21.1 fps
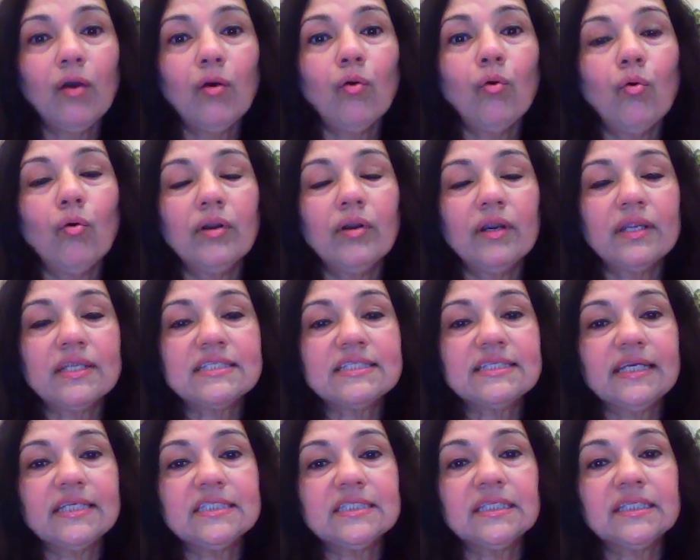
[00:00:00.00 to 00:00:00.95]
or
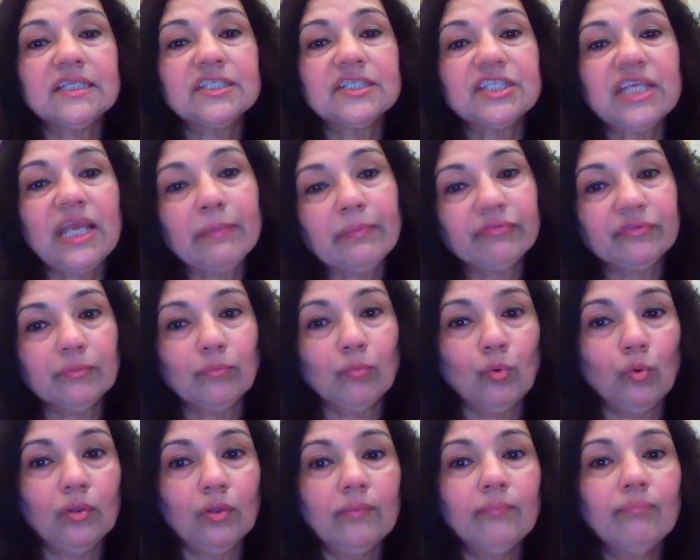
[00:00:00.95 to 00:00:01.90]
change in the shape of the
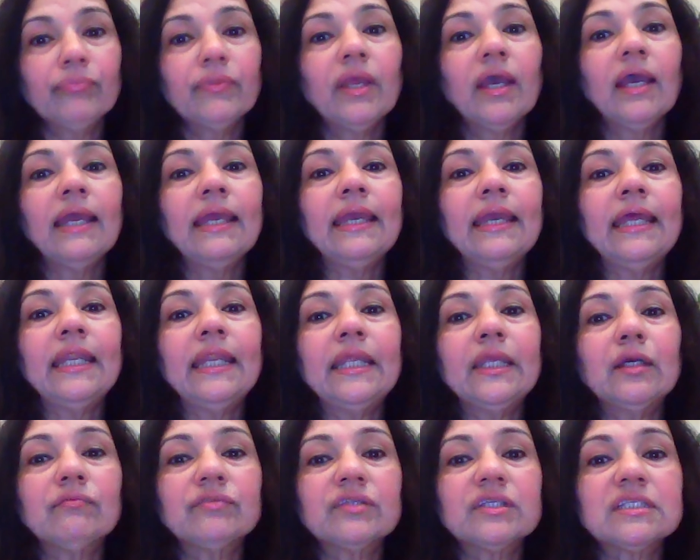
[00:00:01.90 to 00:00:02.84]
mole.
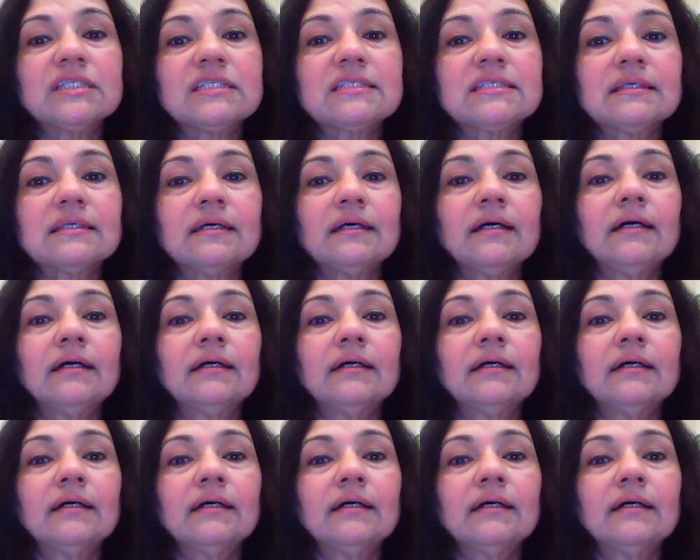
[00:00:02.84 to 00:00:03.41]
Any of these